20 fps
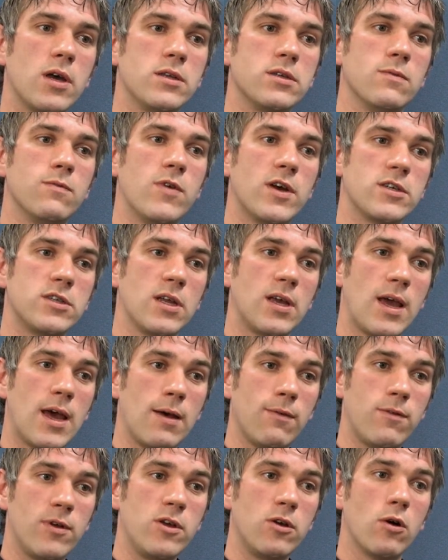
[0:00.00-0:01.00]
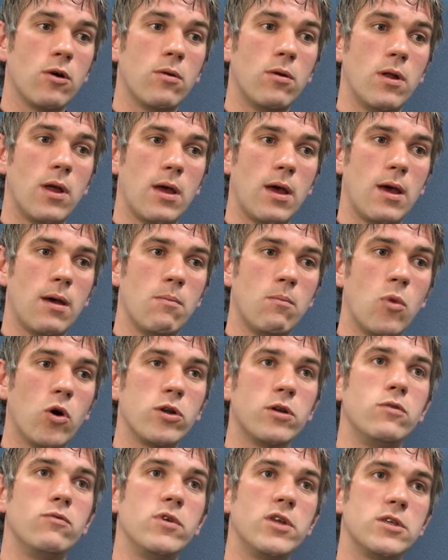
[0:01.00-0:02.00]
investing heavily on
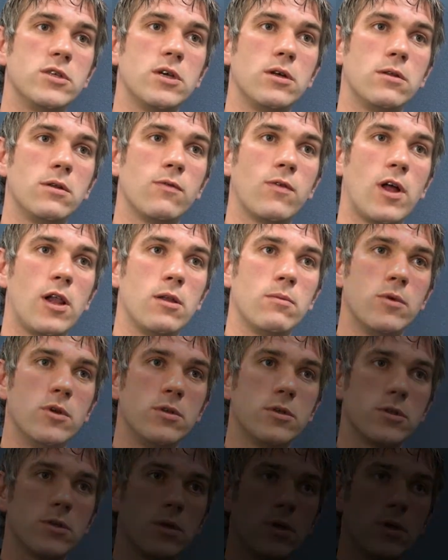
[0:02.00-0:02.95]
modern retail developments.